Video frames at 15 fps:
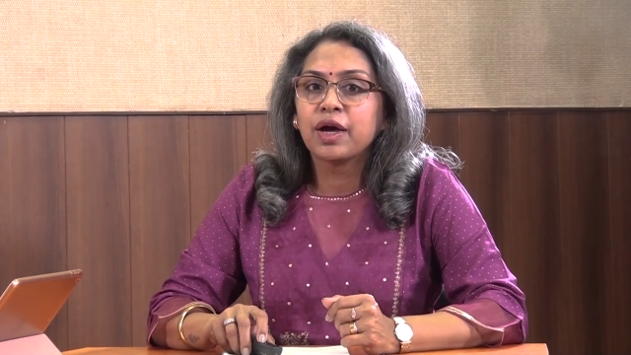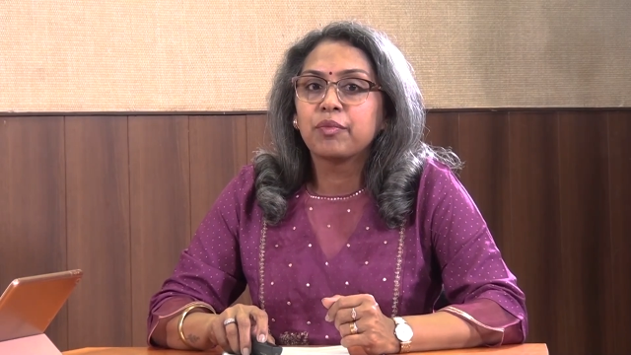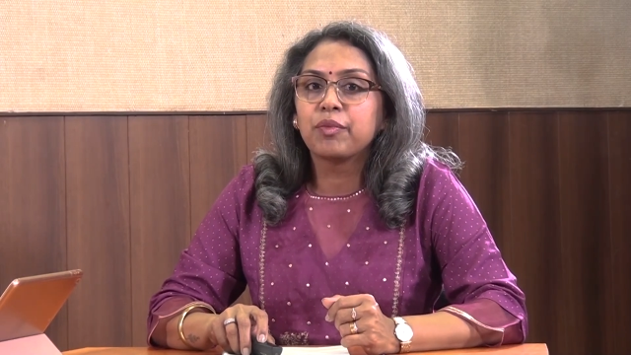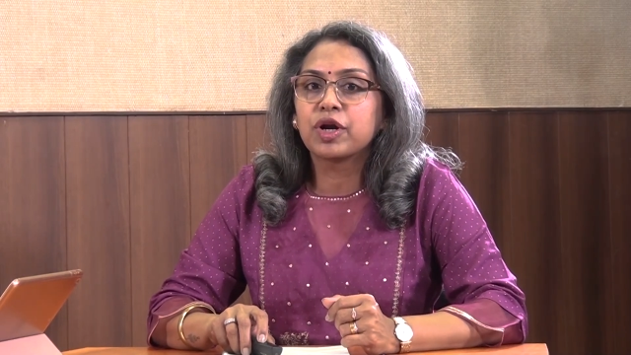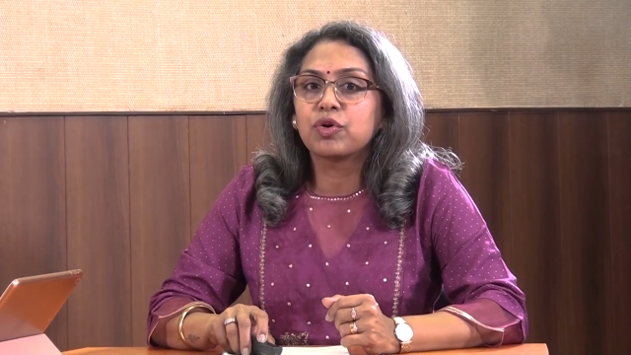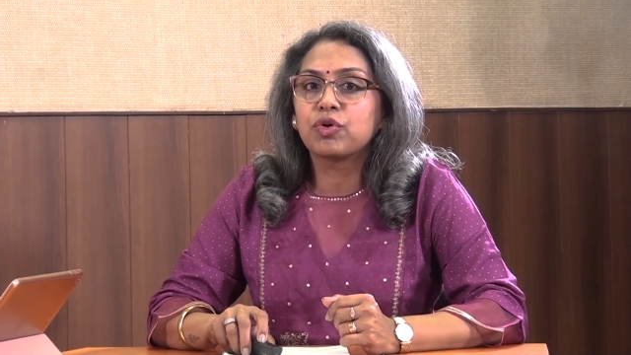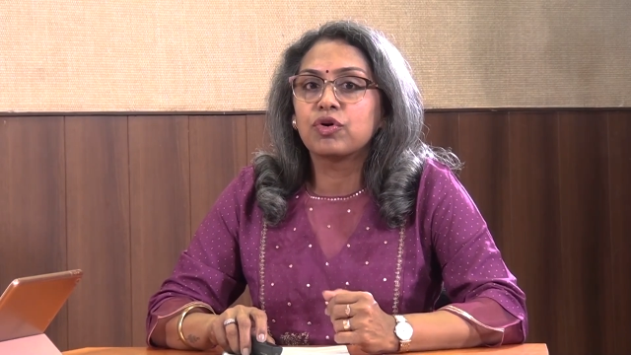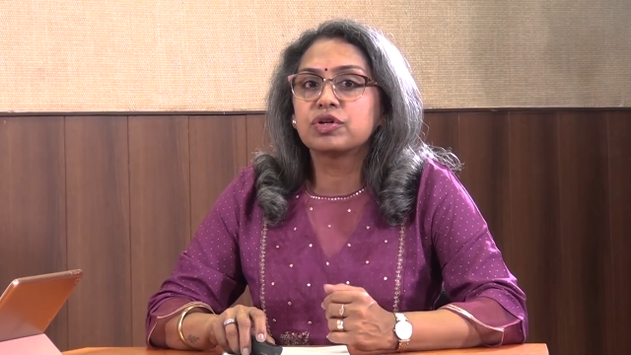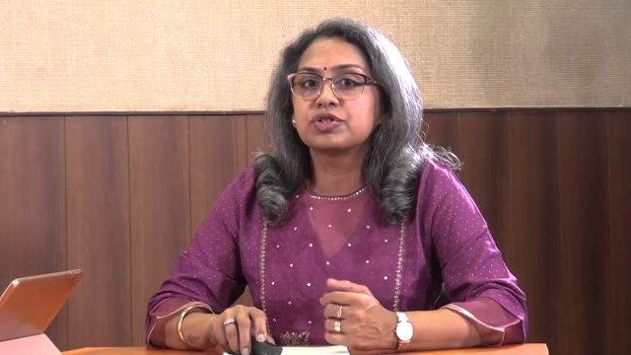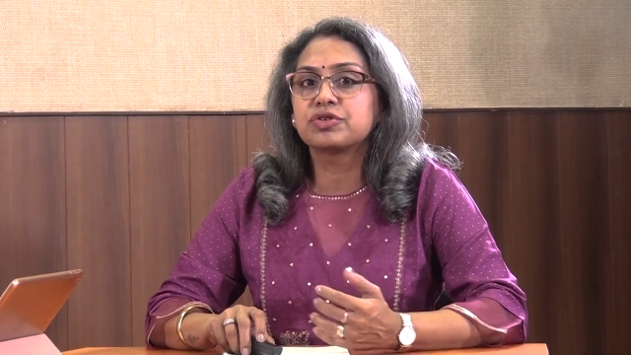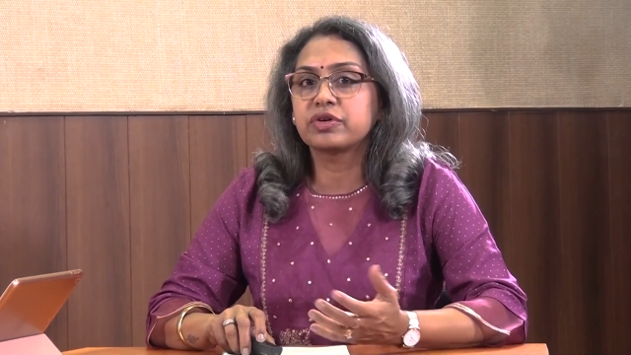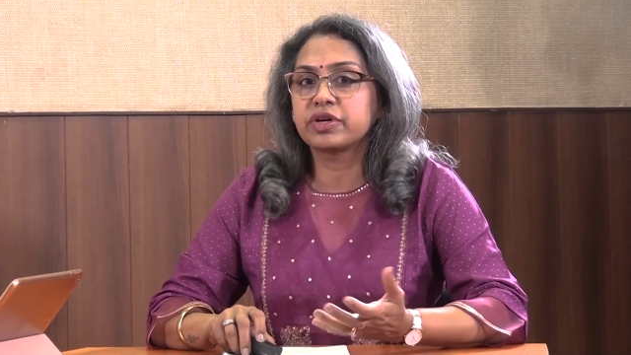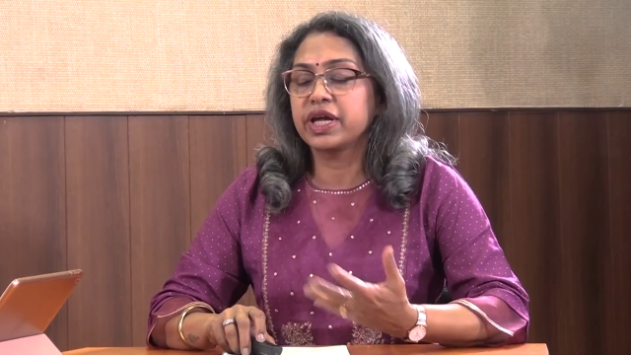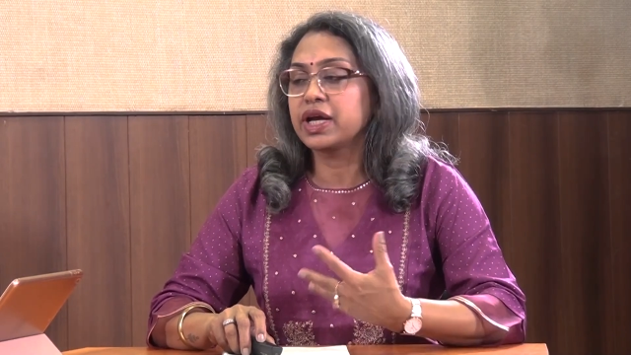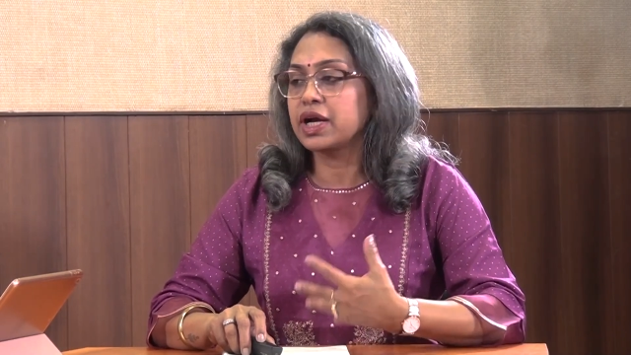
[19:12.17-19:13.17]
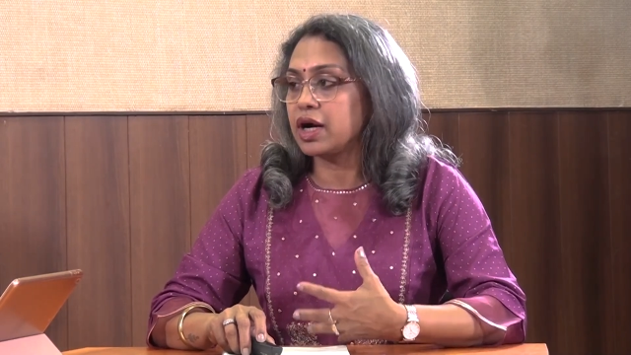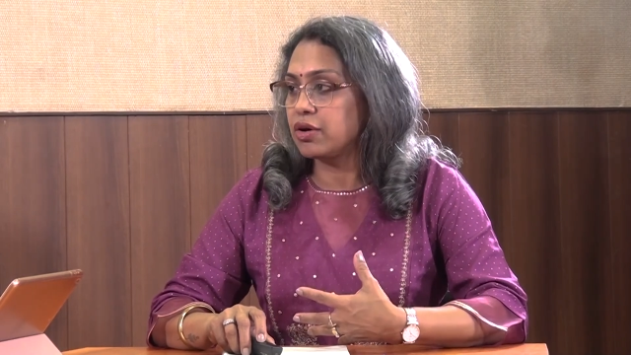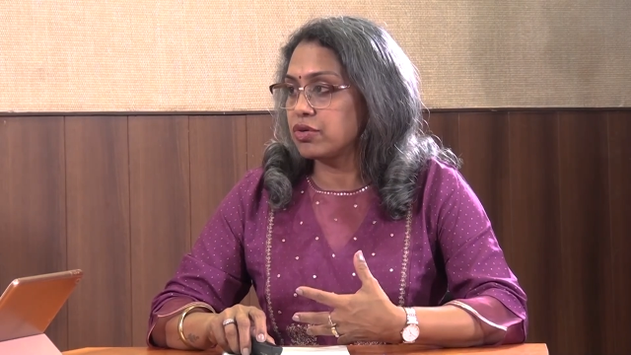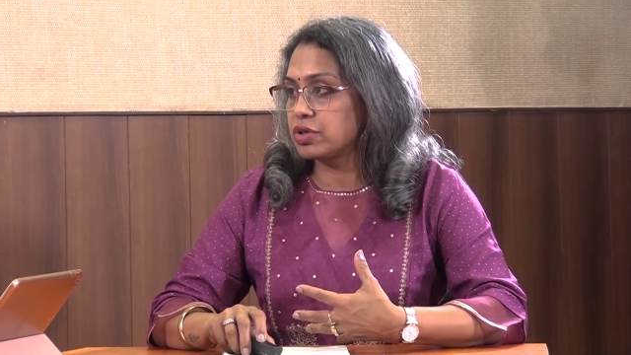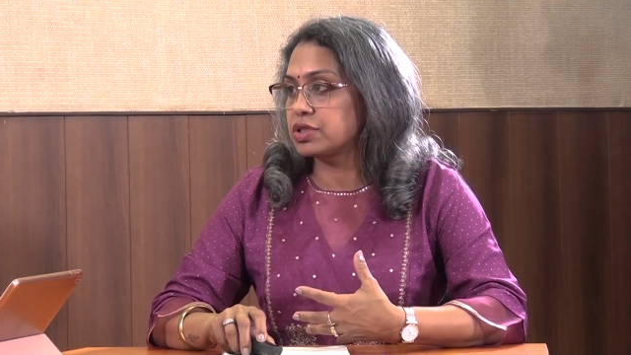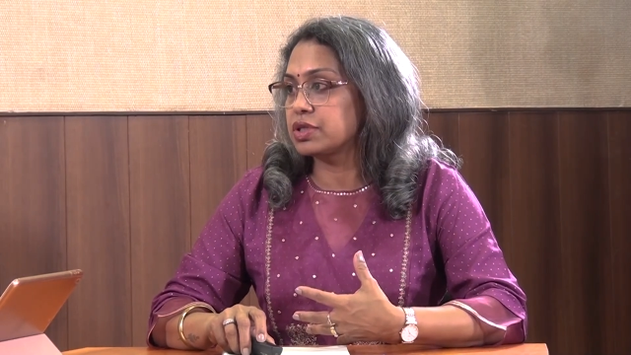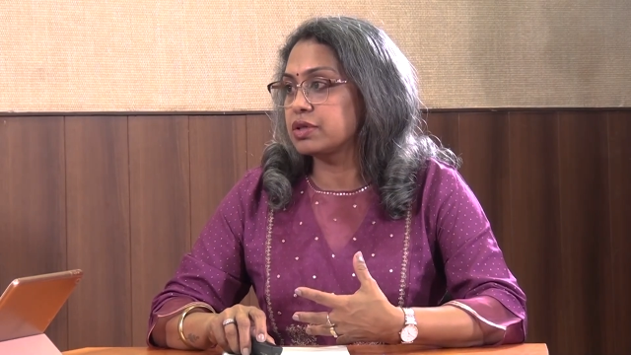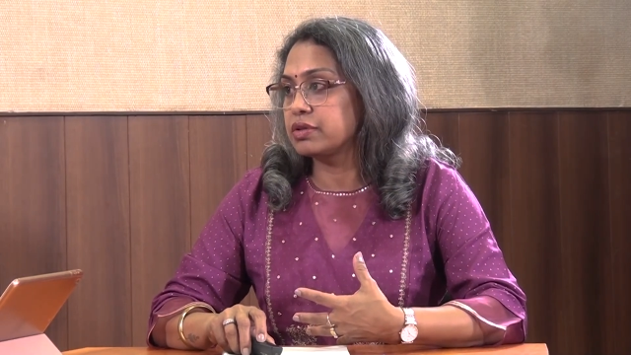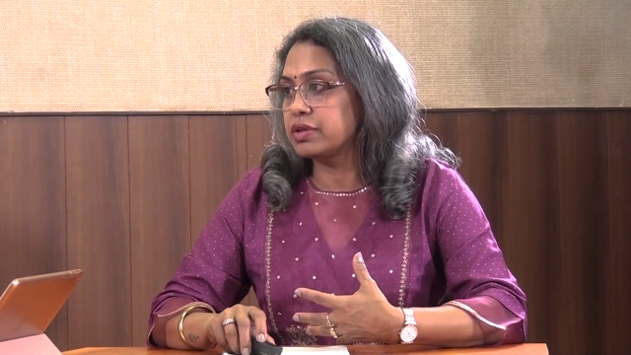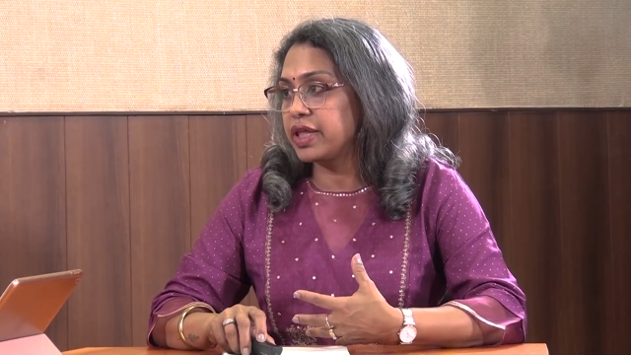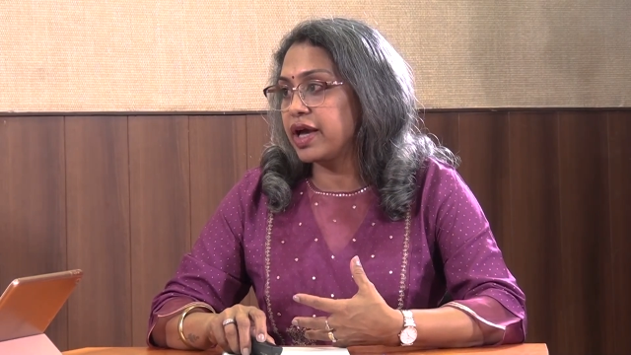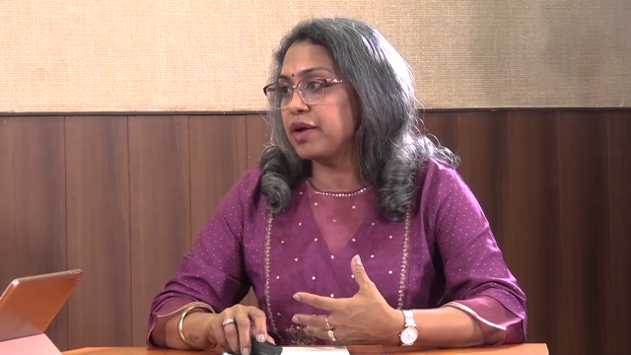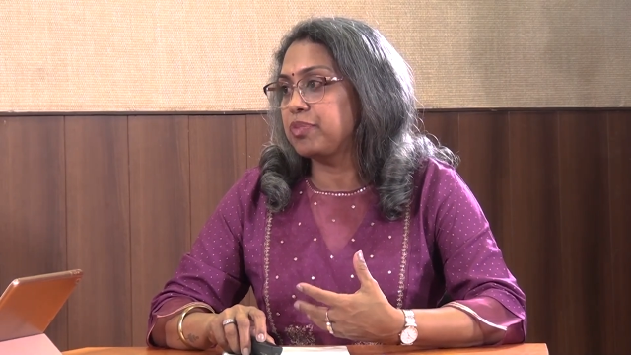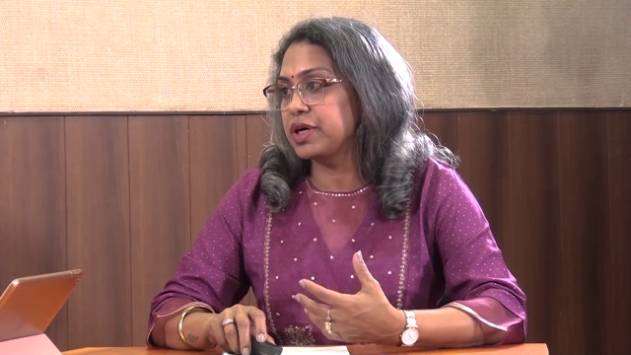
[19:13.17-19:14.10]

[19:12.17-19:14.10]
but also recount their